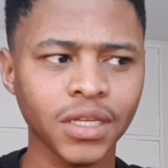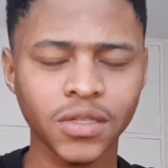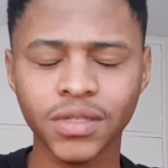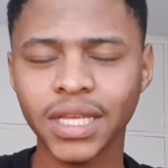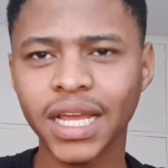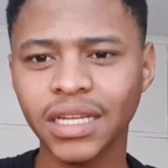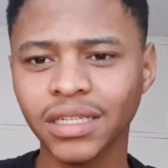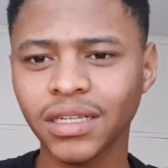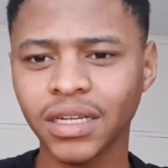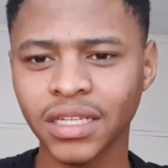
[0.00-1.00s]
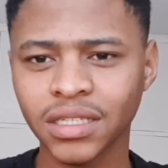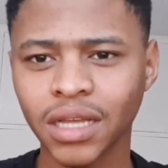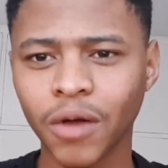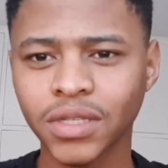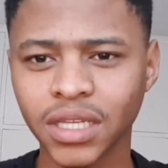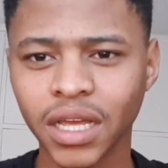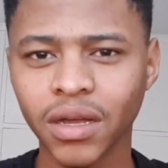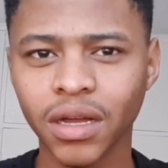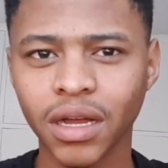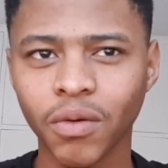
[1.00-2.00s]
So second year is, I would
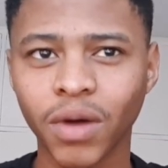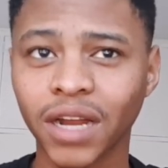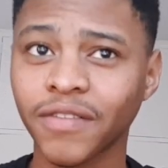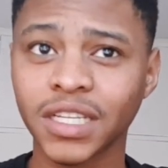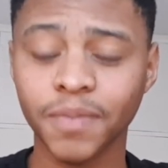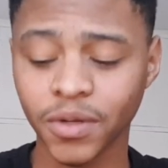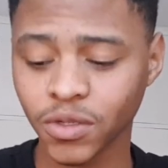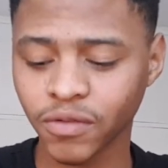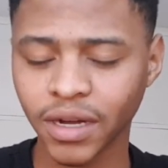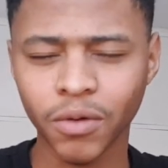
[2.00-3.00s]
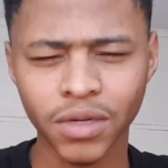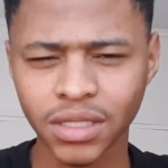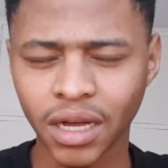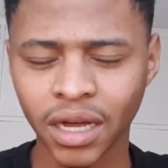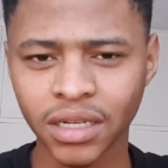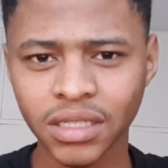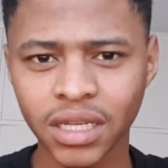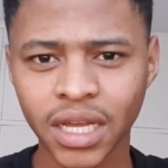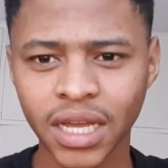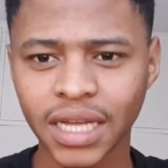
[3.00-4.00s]
say, what I've experienced so far was the
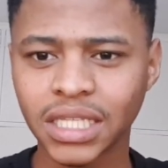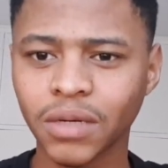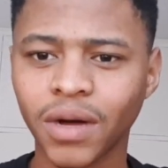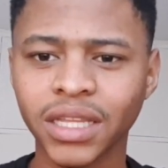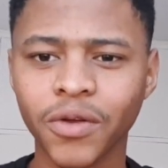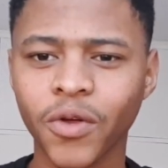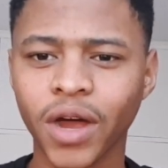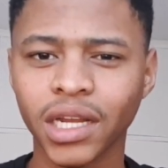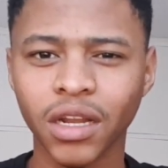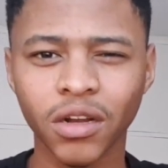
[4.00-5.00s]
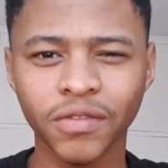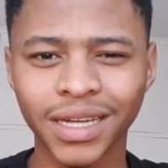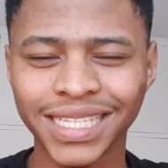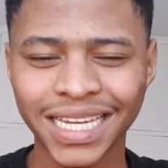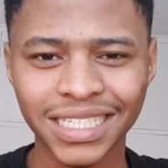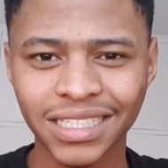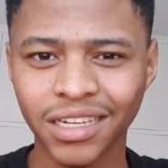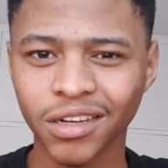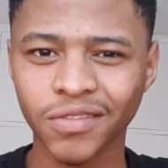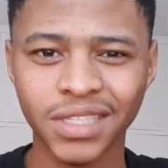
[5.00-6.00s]
hardest. It's the one that required a lot of attention,
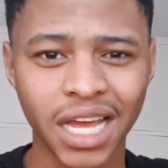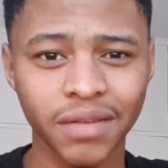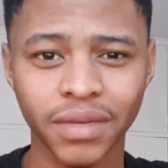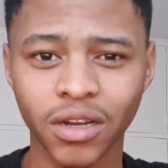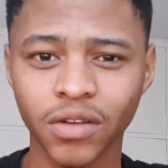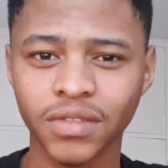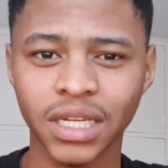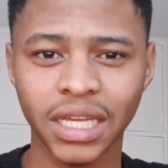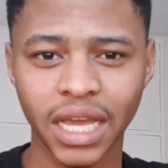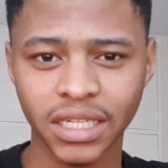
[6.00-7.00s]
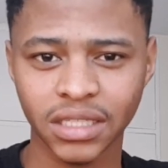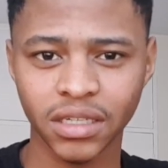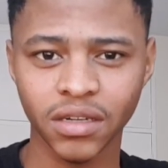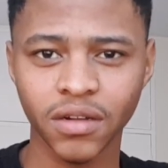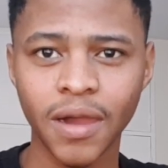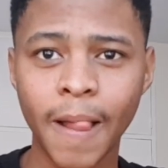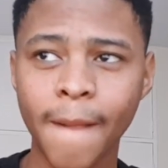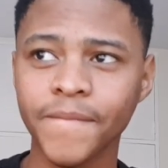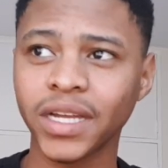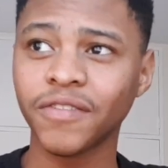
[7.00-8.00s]
a lot of time, a lot of dedication, you know?
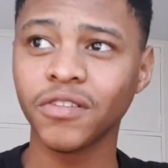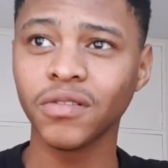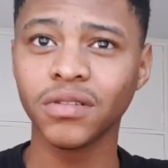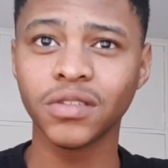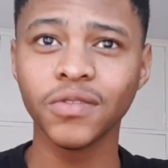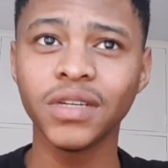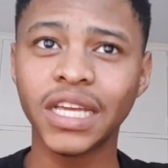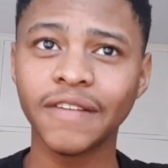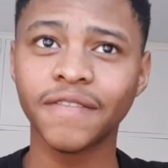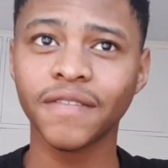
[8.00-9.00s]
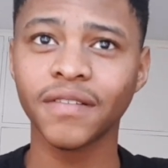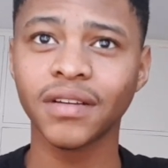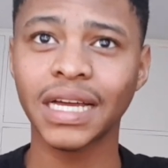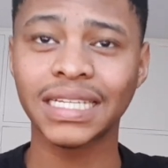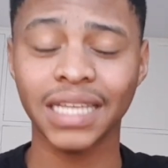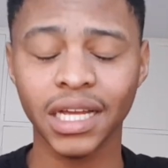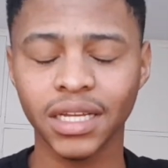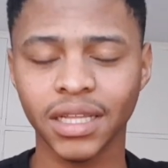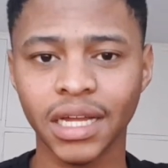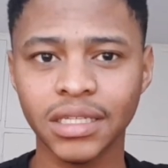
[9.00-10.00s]
And if you do give
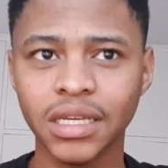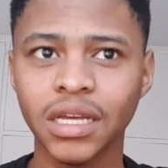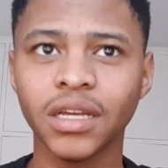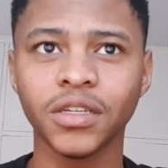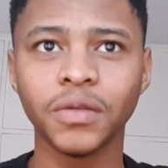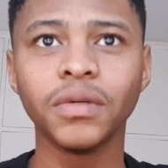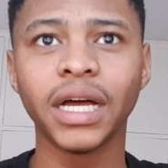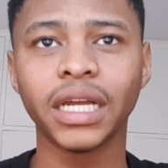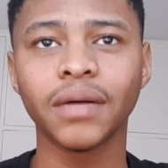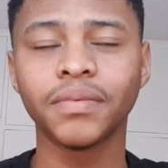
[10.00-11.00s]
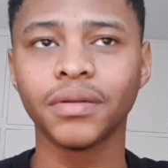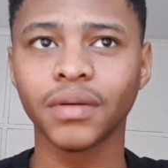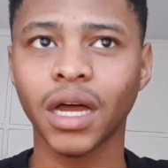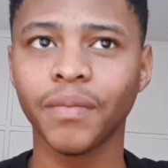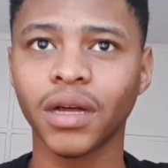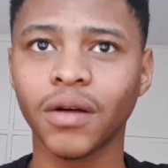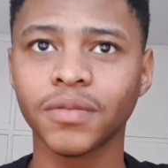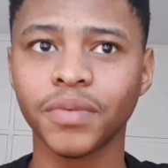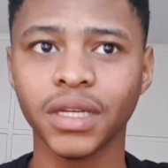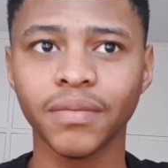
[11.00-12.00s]
exactly that, you will end up coming
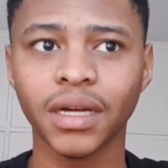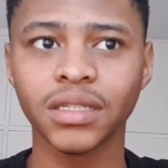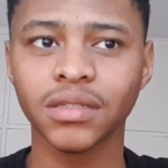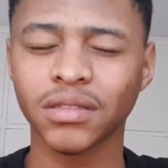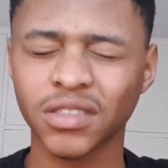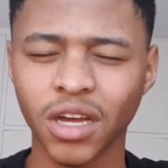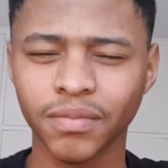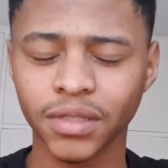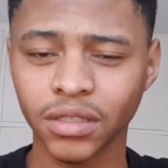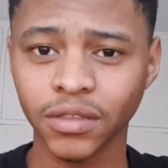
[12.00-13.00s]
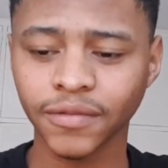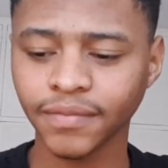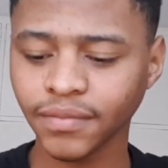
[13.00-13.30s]
out pretty much on top, you know?